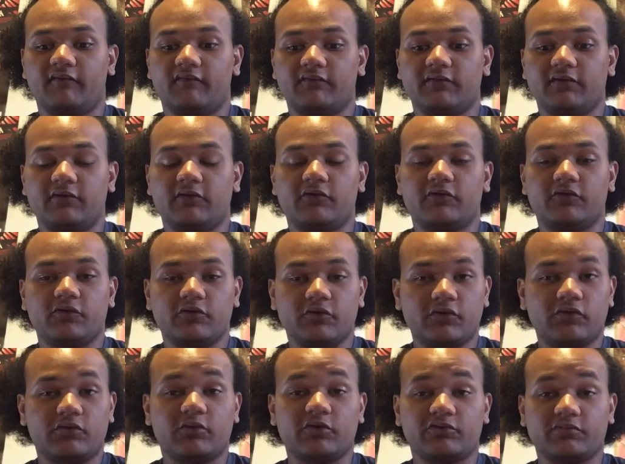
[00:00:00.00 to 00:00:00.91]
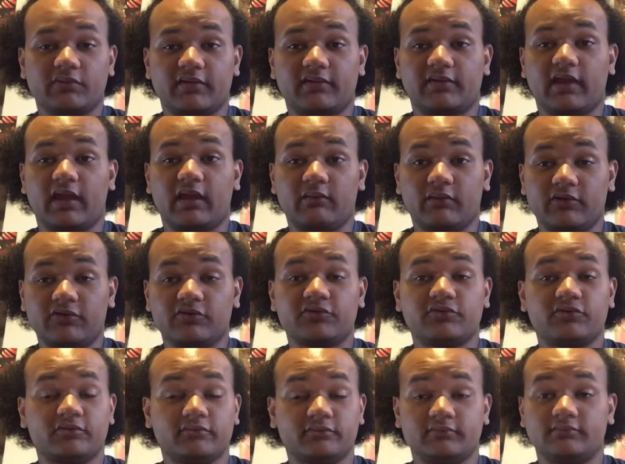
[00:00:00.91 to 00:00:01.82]
You squish my
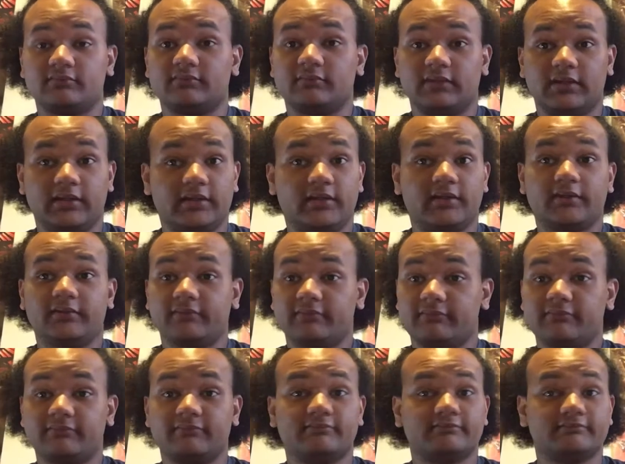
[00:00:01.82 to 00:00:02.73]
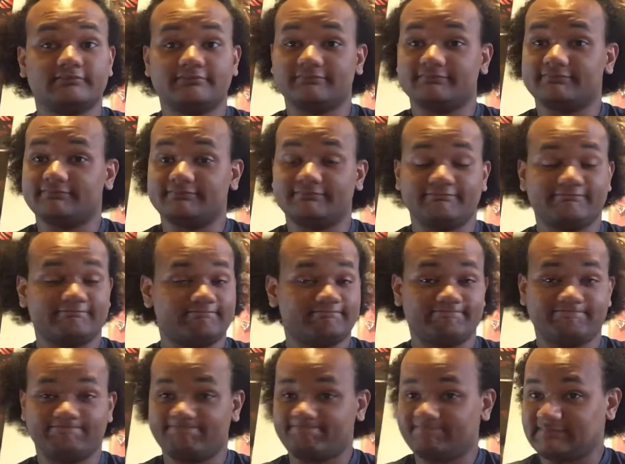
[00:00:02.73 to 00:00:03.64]
sandwich, nigga.
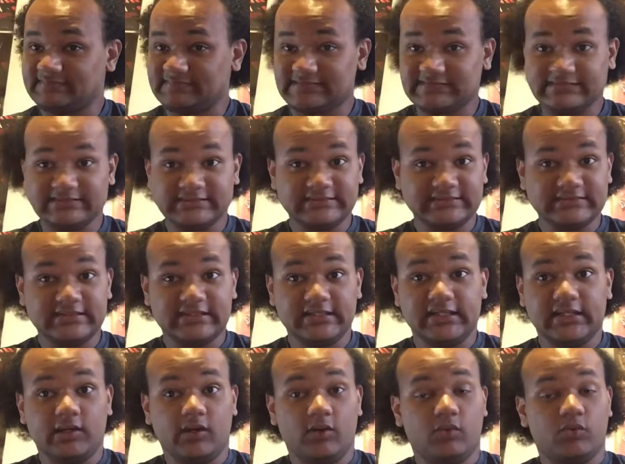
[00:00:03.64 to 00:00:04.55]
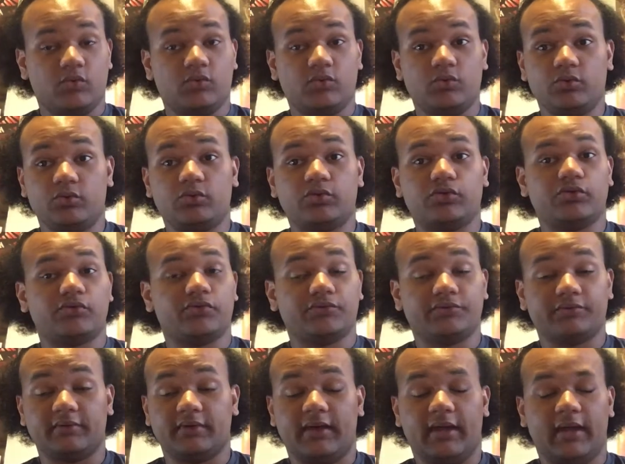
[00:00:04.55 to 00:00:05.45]
Mm-mm. Ooh.
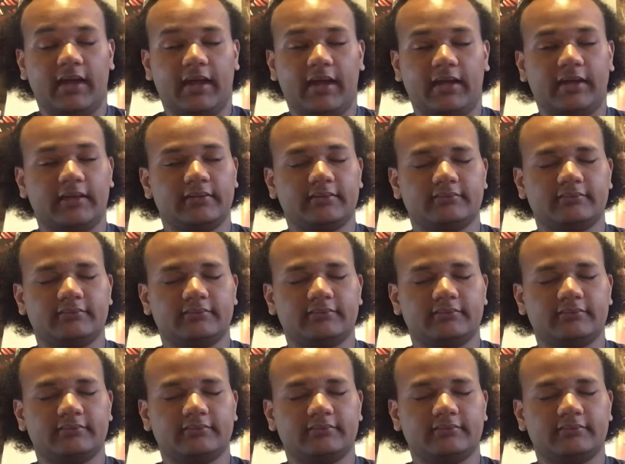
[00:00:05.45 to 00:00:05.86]
Ah.